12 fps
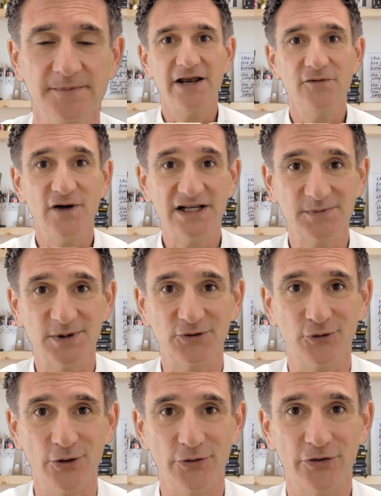Investment
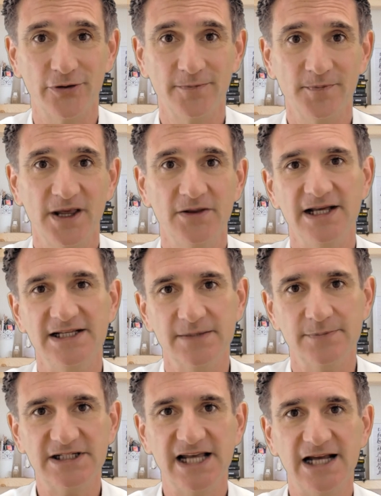growth. There's the
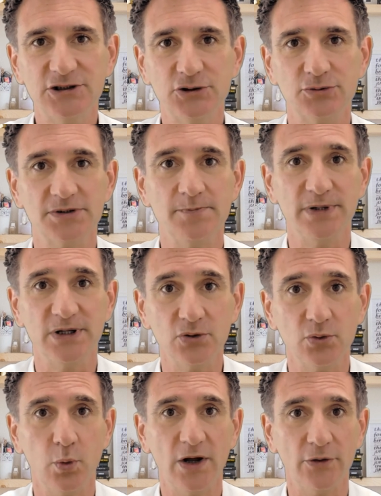potential to
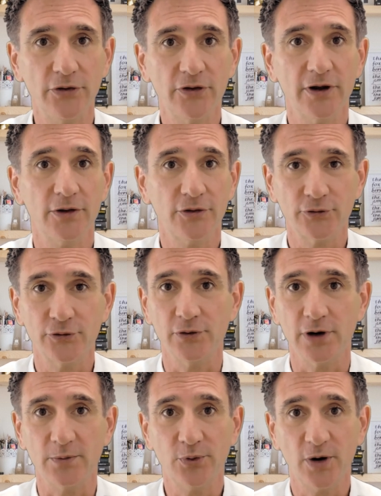build wealth
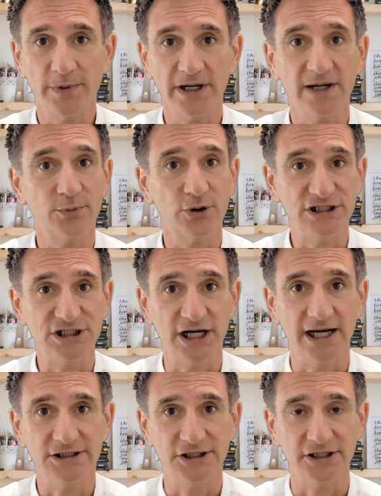through property
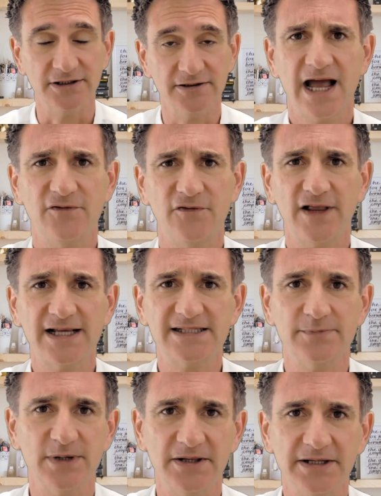appreciation. And
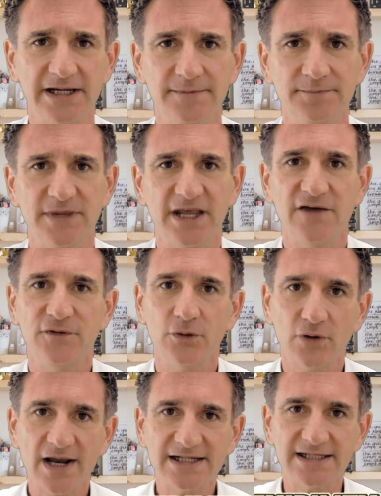flexibility. If you're
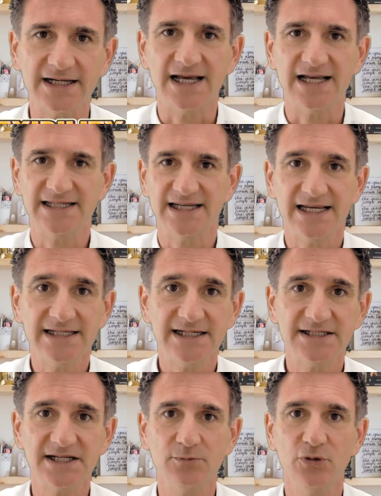renting, it's
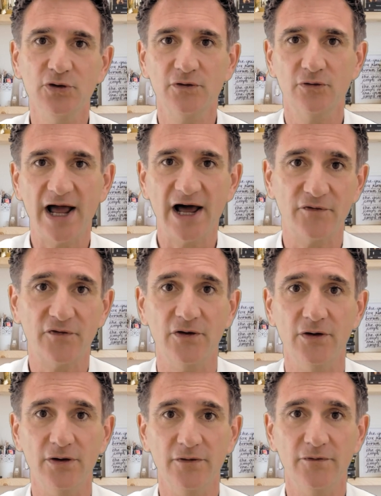easier to move around
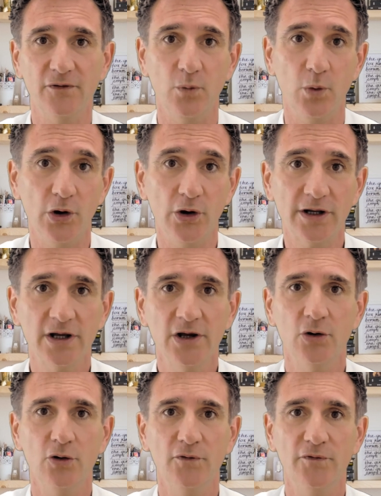for work
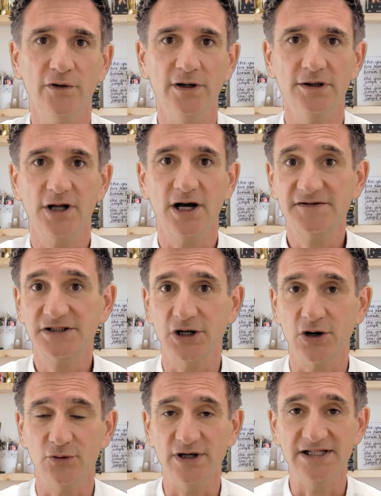or for
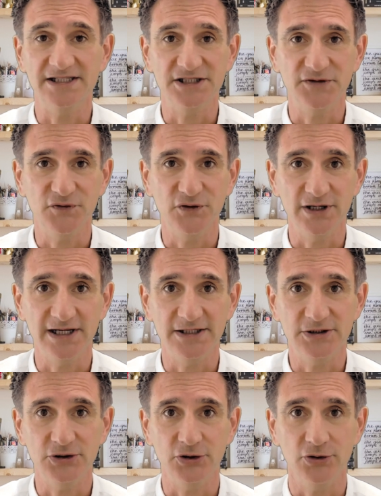lifestyle reasons if you
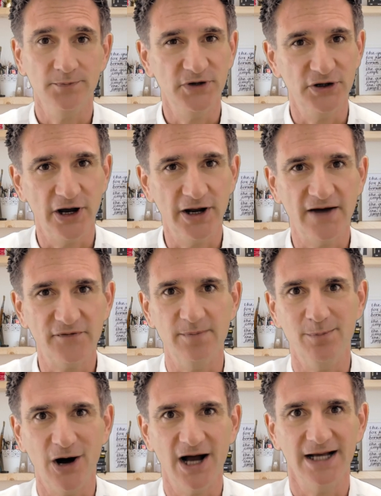need to. You don't have to
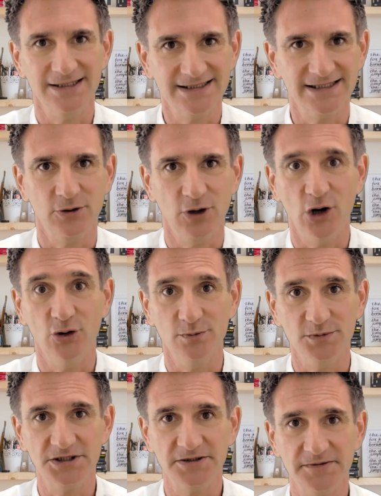buy and sell
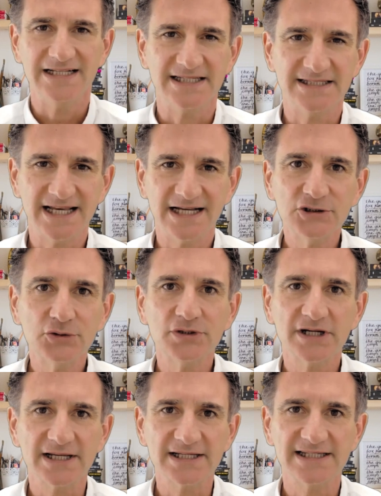homes. It's essential to
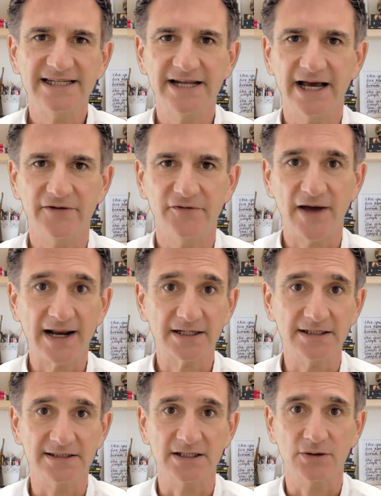consider
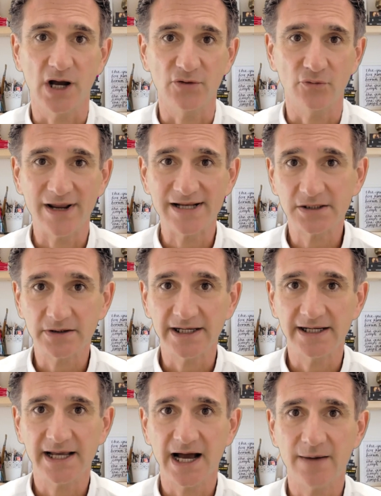factors like rental
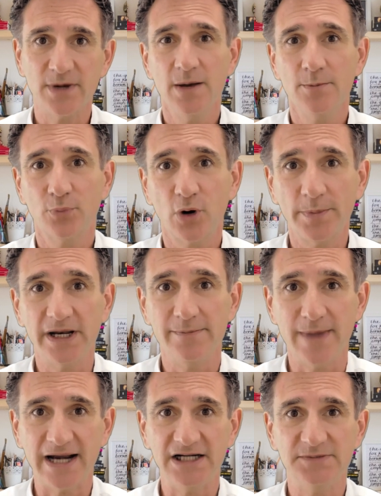income, property
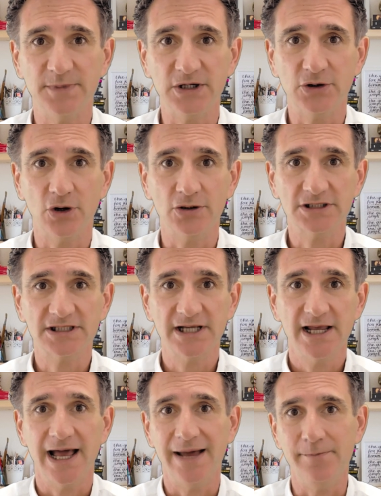management costs,
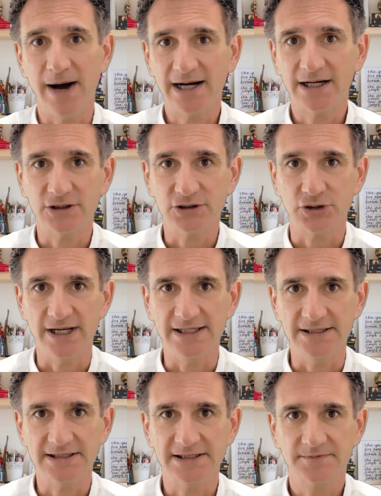and market
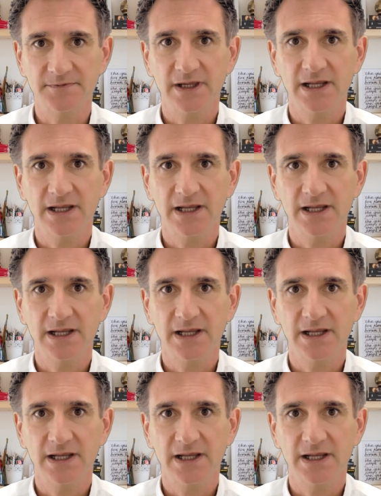trends.